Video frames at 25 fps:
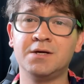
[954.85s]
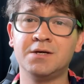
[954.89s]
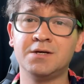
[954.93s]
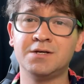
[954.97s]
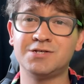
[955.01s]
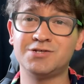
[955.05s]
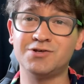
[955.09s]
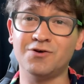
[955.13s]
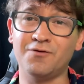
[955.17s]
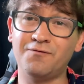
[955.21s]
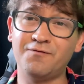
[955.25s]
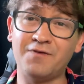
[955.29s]

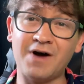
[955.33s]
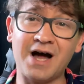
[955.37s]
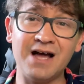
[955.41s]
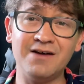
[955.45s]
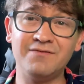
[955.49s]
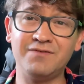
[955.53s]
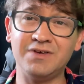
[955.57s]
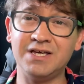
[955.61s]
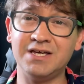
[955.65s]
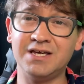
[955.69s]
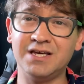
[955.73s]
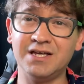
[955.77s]
So
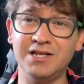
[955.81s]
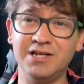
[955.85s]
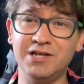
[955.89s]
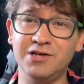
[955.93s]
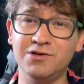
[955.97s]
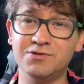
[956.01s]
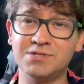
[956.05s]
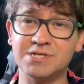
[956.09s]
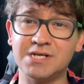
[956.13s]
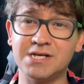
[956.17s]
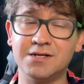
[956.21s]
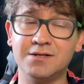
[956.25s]
5e can
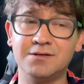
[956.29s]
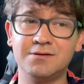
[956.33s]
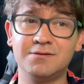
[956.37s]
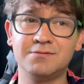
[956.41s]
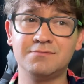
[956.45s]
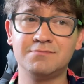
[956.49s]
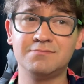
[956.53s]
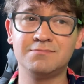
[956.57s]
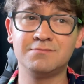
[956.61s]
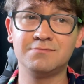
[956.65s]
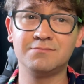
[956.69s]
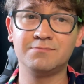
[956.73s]
use it,
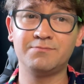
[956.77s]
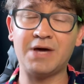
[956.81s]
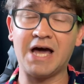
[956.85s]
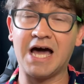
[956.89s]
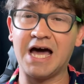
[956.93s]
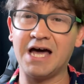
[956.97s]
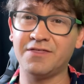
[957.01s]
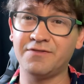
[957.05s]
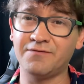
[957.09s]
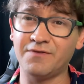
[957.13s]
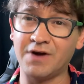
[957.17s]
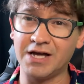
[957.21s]

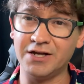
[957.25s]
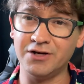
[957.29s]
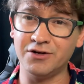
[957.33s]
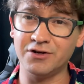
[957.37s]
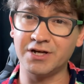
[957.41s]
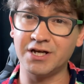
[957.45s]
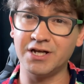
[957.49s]
Pathfinder